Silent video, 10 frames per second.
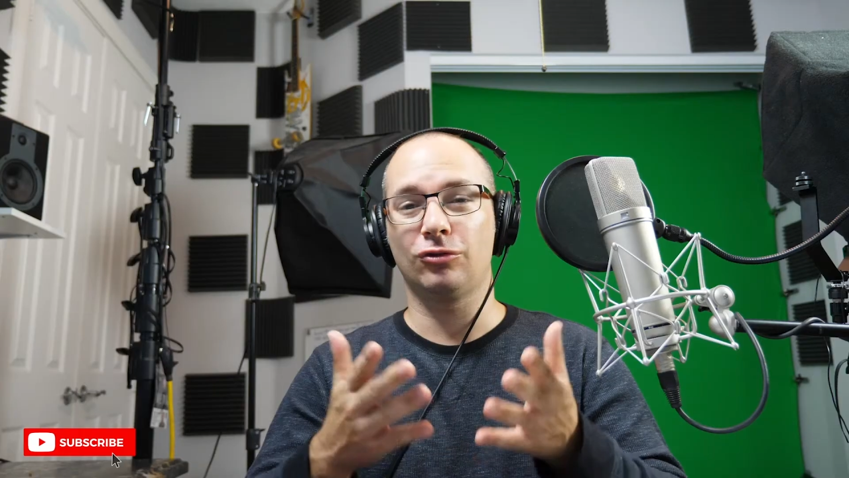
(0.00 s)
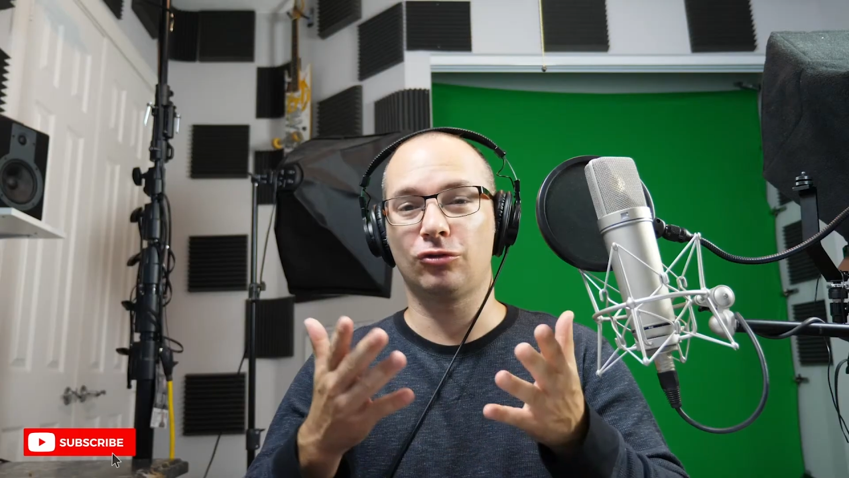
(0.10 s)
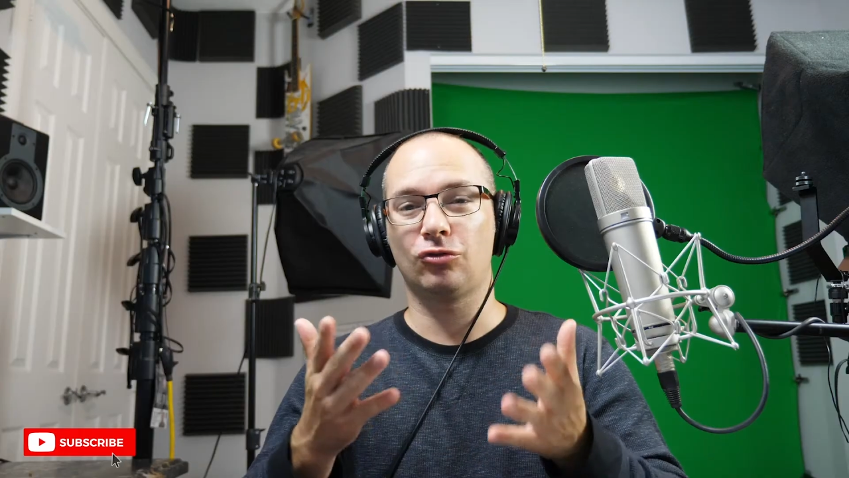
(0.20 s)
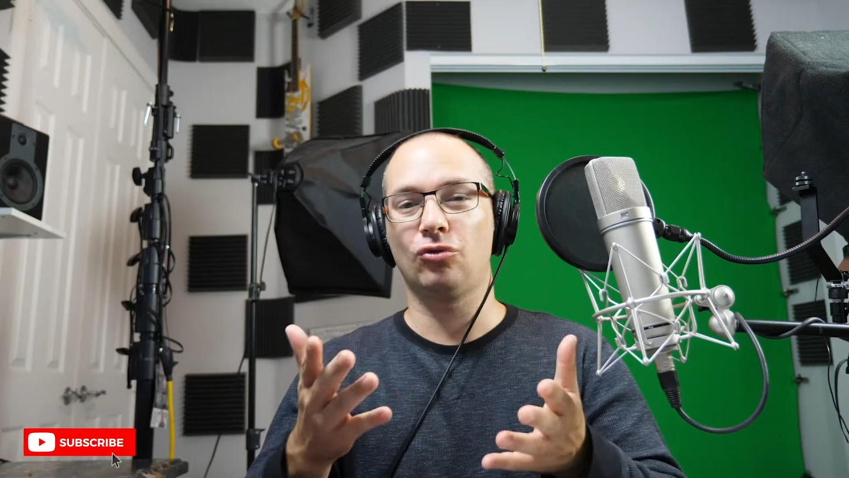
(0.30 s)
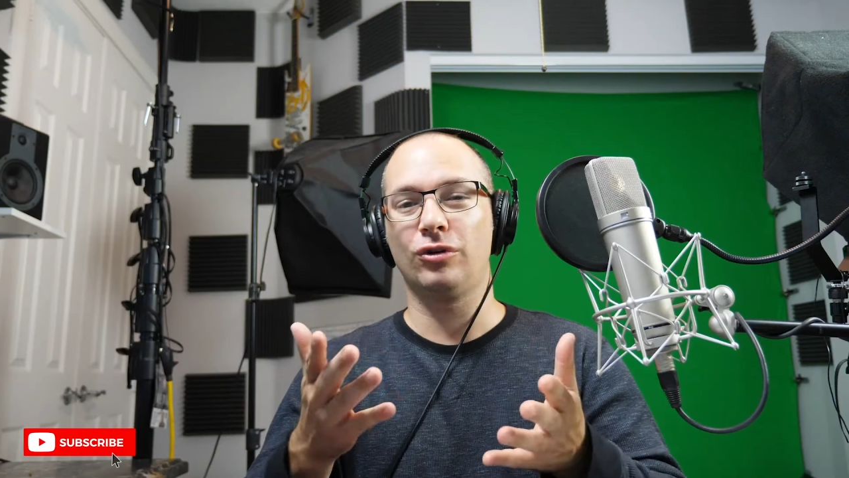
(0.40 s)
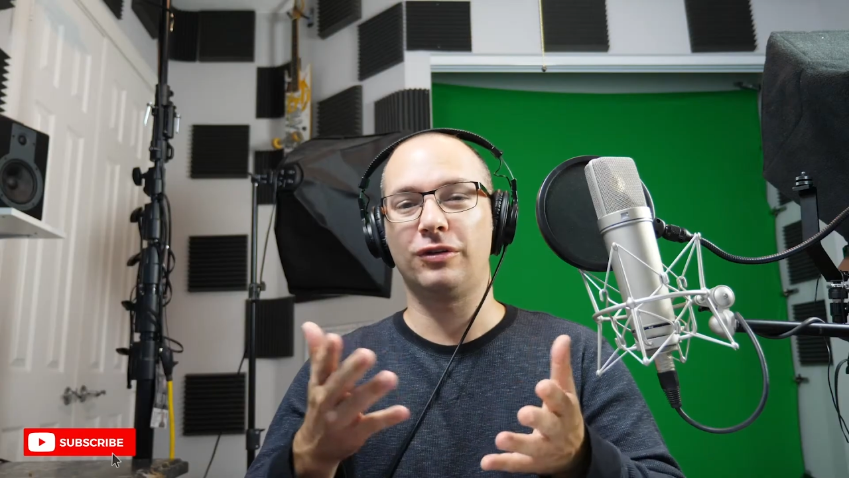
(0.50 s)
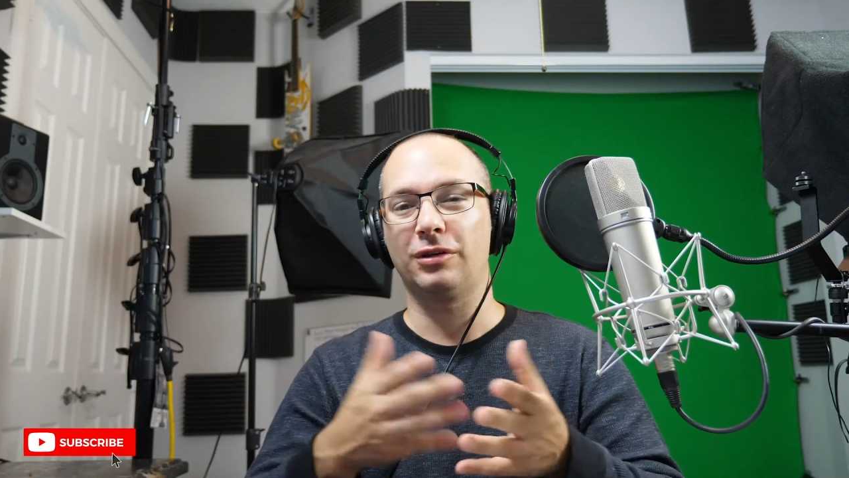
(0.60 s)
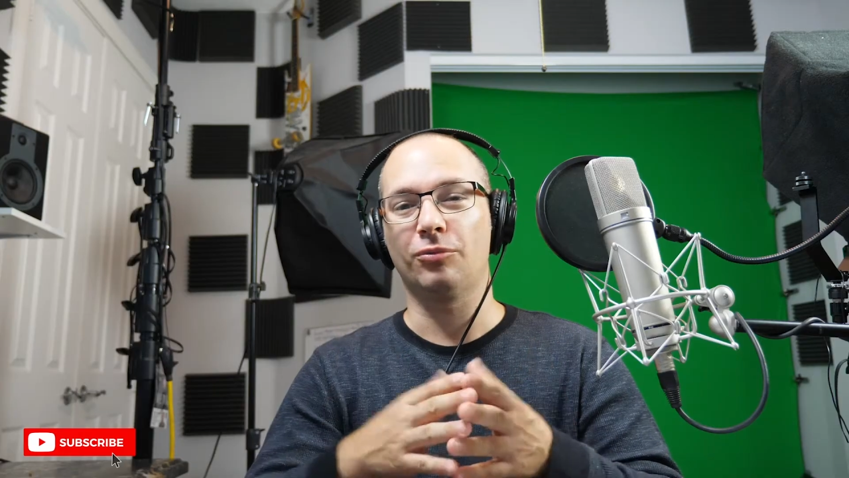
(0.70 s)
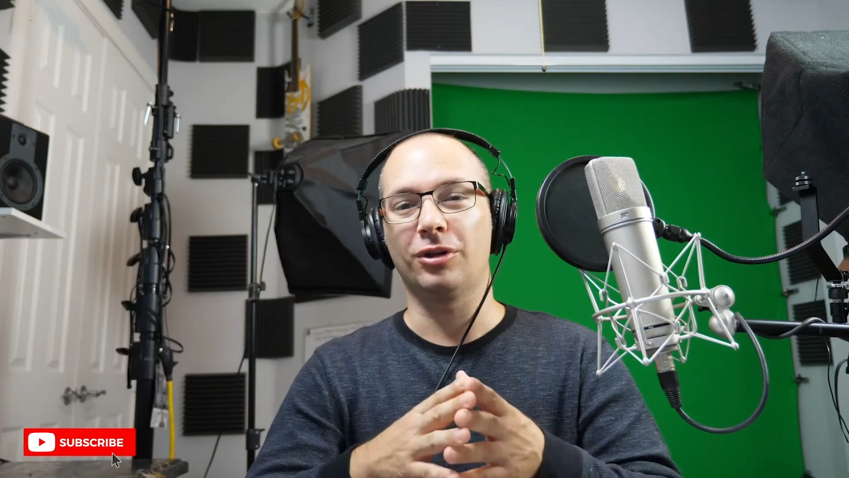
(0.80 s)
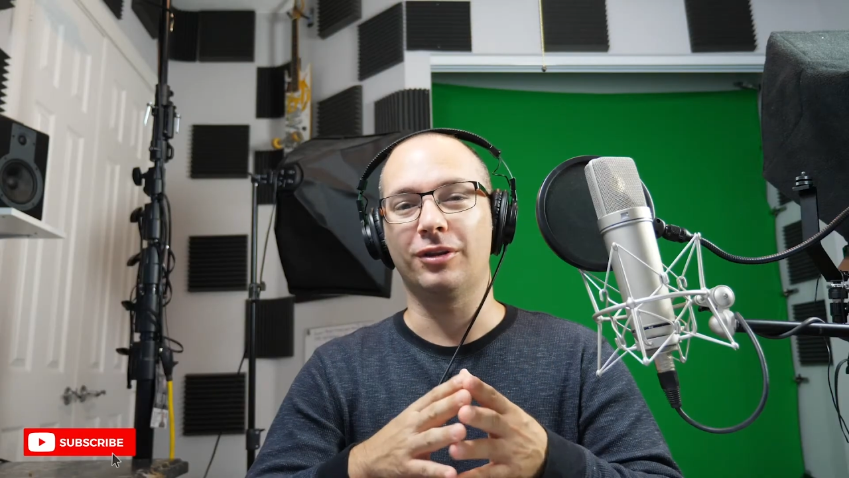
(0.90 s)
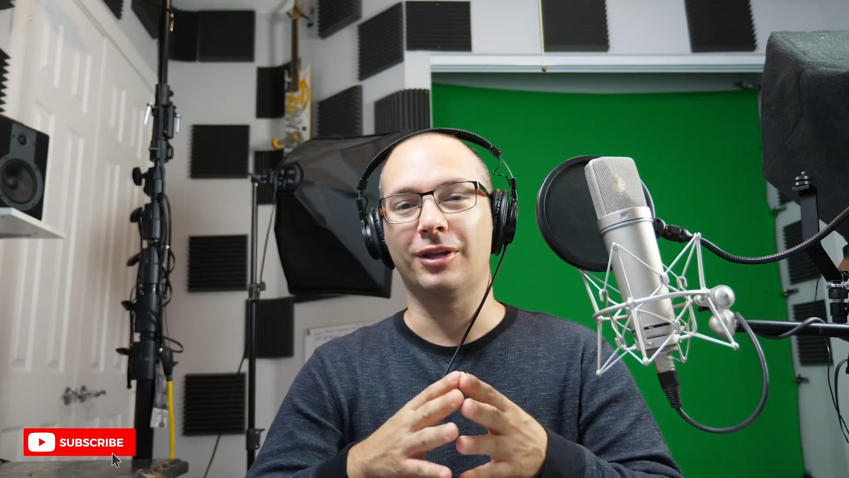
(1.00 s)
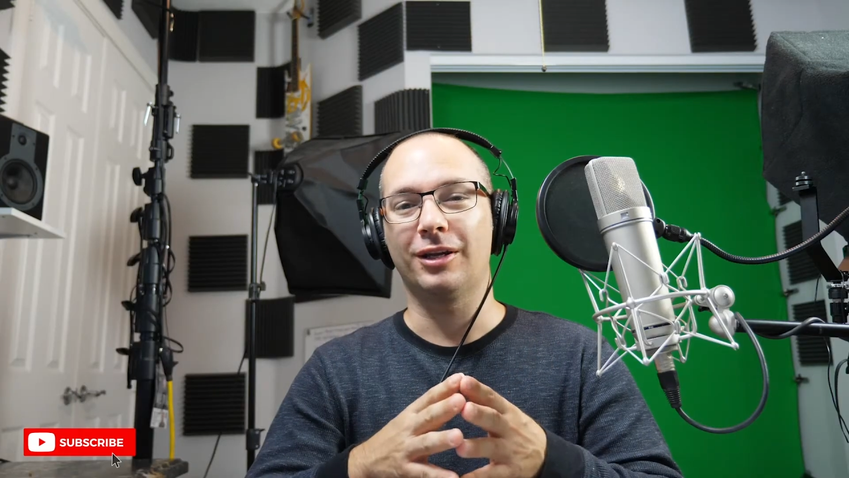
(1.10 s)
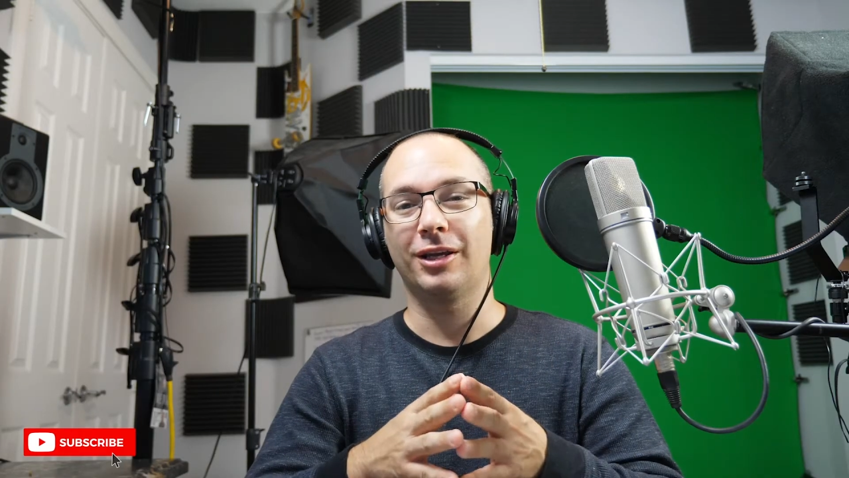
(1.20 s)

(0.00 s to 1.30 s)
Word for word: destroy something that